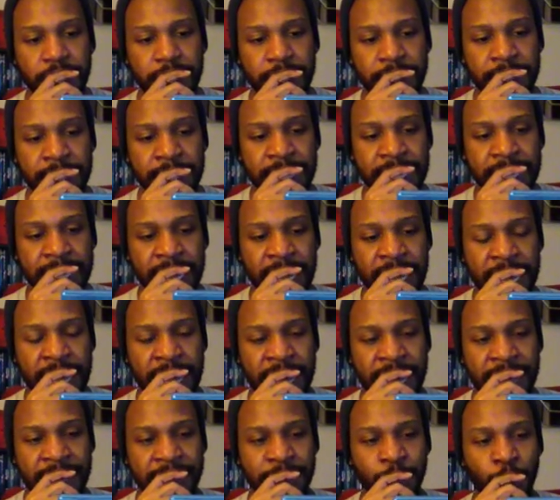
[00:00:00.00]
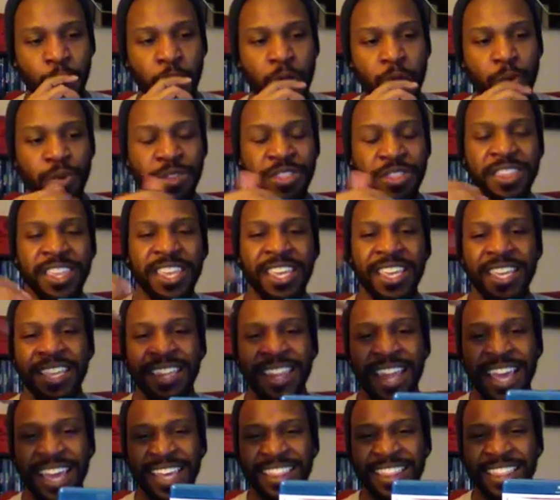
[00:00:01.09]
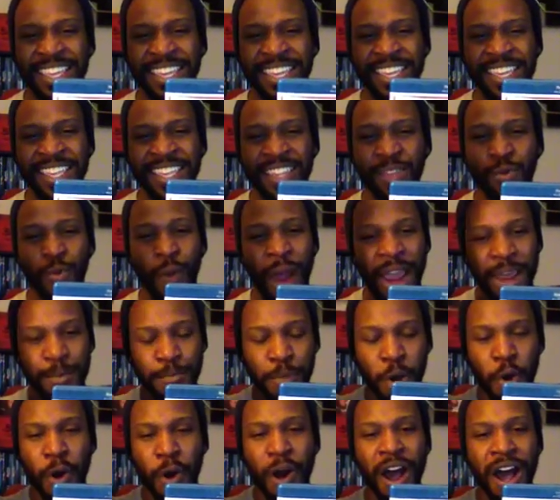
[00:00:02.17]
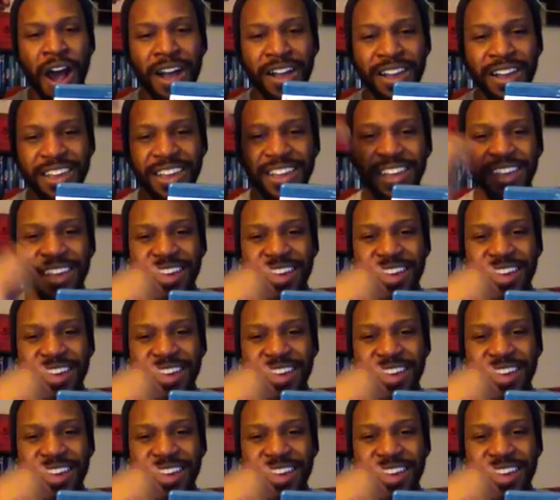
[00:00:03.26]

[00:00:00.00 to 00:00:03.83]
The one with the white mohawk,